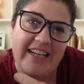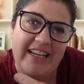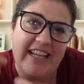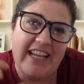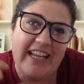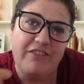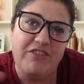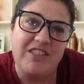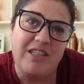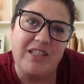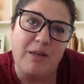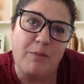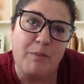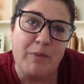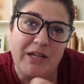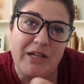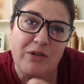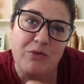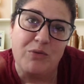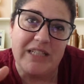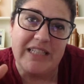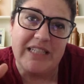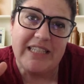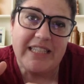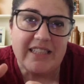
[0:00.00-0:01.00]
and if
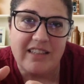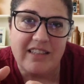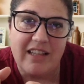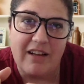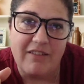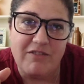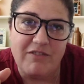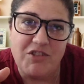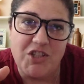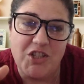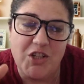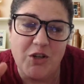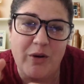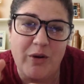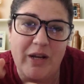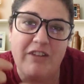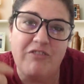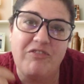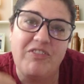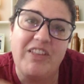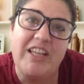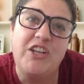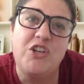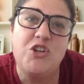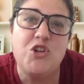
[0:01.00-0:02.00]
somebody really loves you, and
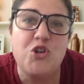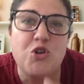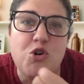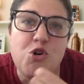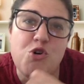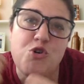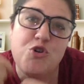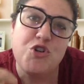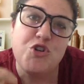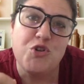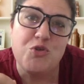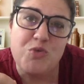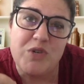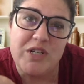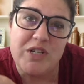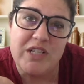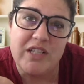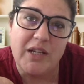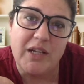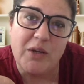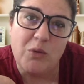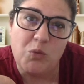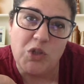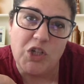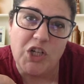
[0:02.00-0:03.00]
if they knew who you
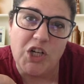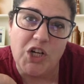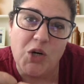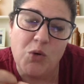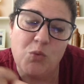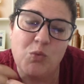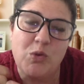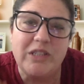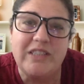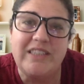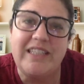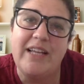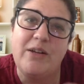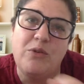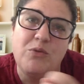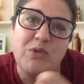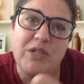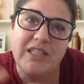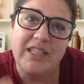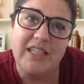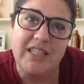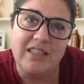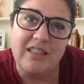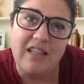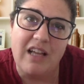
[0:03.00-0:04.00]
really were, would they
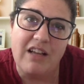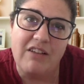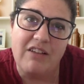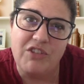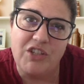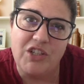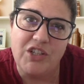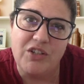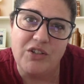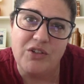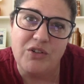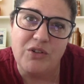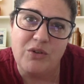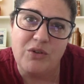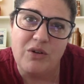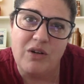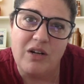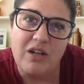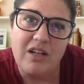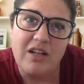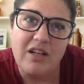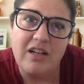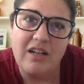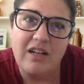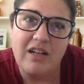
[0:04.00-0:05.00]
really love you?
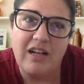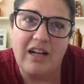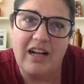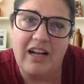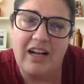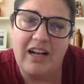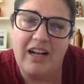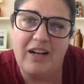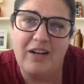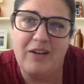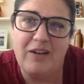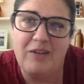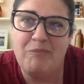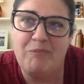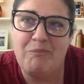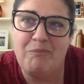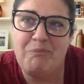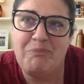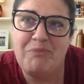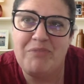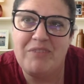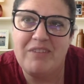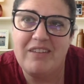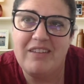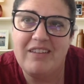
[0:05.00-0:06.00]

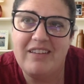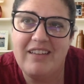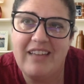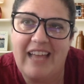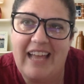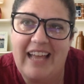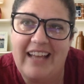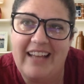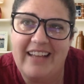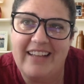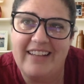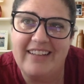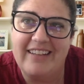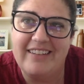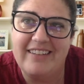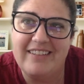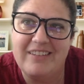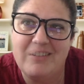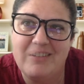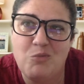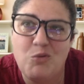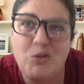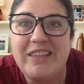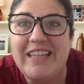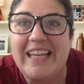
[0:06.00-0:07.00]
And
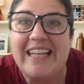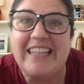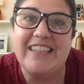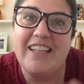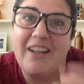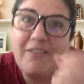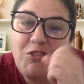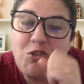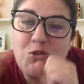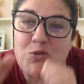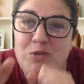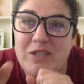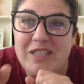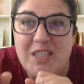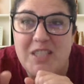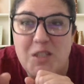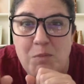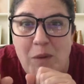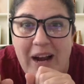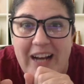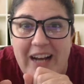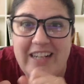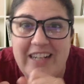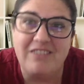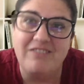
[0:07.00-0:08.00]
would they love you
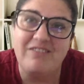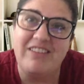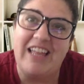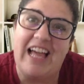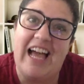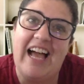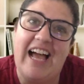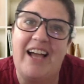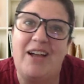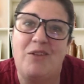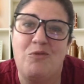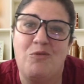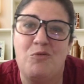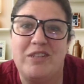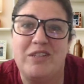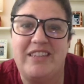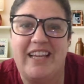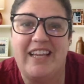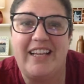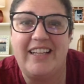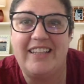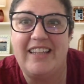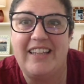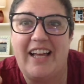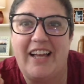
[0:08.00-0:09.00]
despite of that? Would
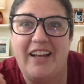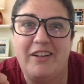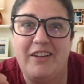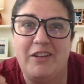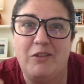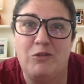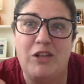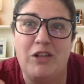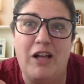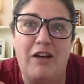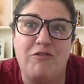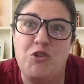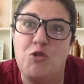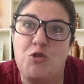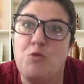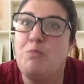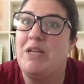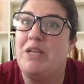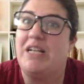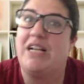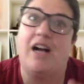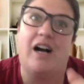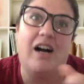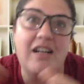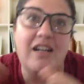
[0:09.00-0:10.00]
they love you
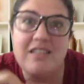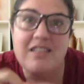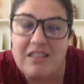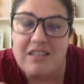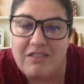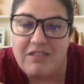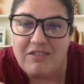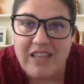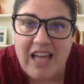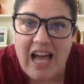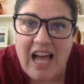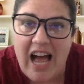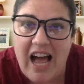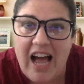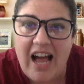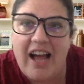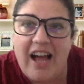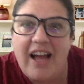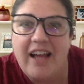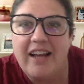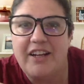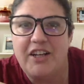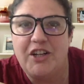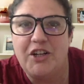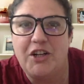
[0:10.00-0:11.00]
because of
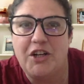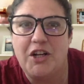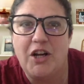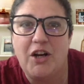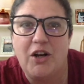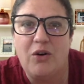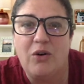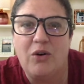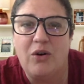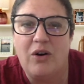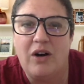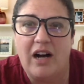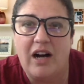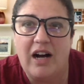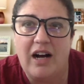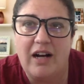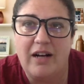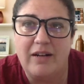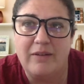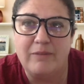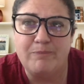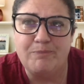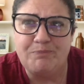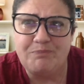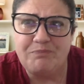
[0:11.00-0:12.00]
that?
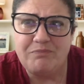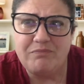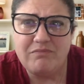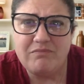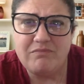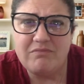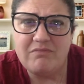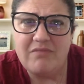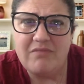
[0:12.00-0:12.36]
And